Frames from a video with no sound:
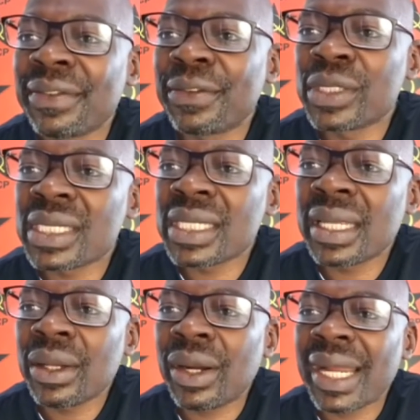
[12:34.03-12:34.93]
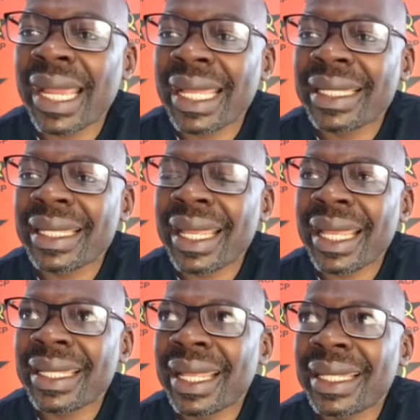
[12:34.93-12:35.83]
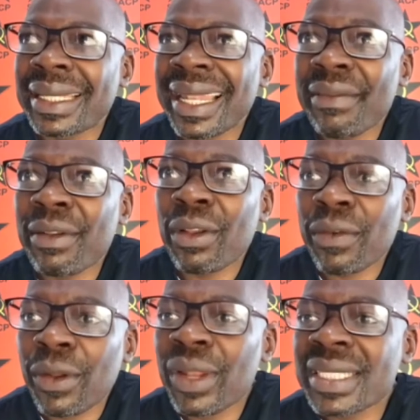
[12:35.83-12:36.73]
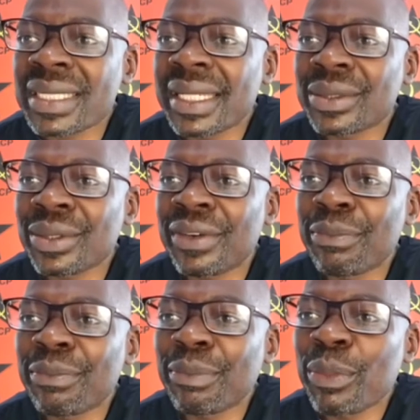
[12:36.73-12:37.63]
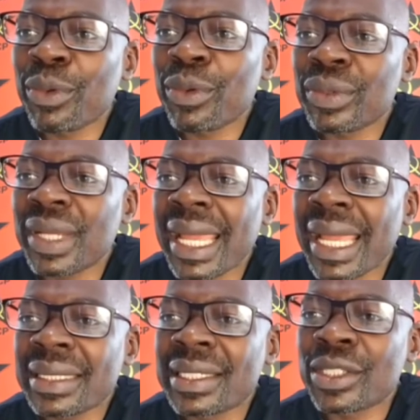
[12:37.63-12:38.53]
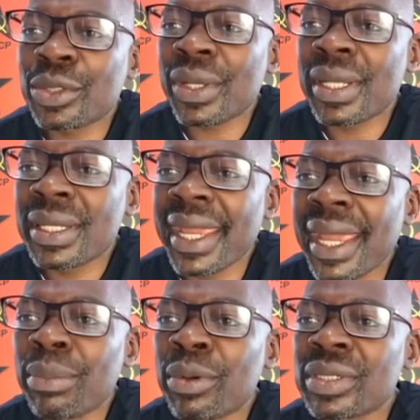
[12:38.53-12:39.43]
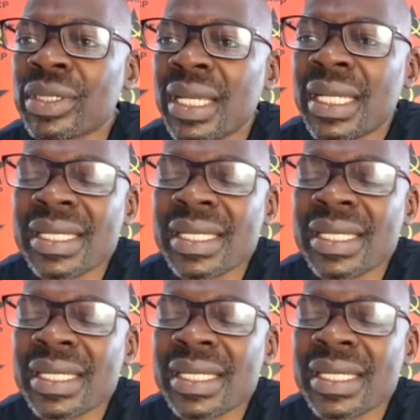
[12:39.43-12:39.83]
If you see the level of lawlessness of people destroying cables,